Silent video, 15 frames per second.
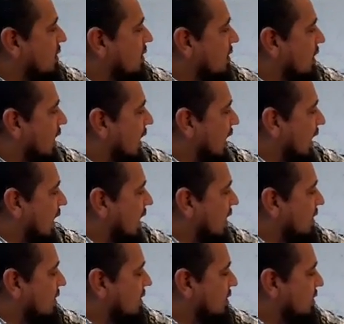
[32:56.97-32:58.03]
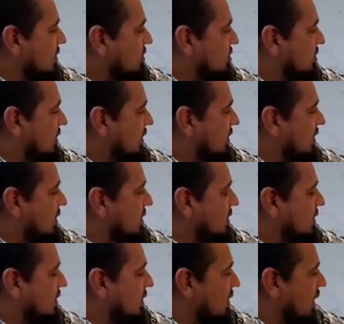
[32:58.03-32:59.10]
A,
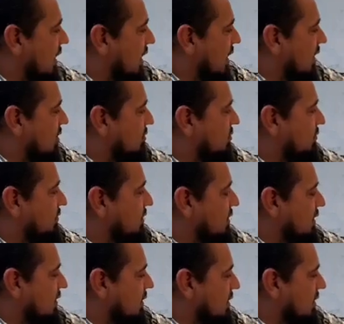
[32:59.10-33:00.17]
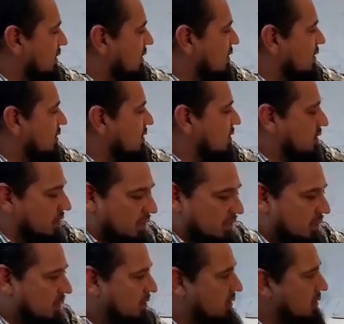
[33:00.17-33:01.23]
G, F, E,
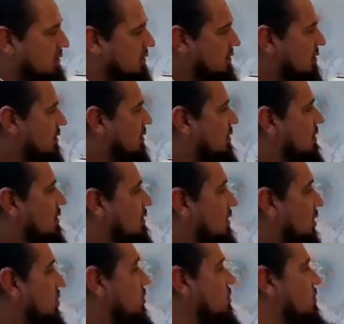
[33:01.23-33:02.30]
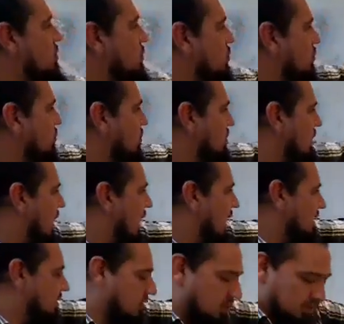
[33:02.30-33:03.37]
D. Then you do the
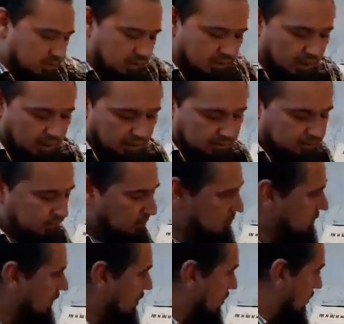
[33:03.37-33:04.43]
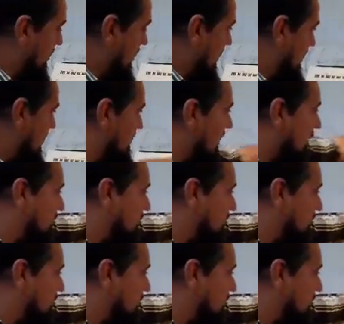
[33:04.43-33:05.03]
last, the top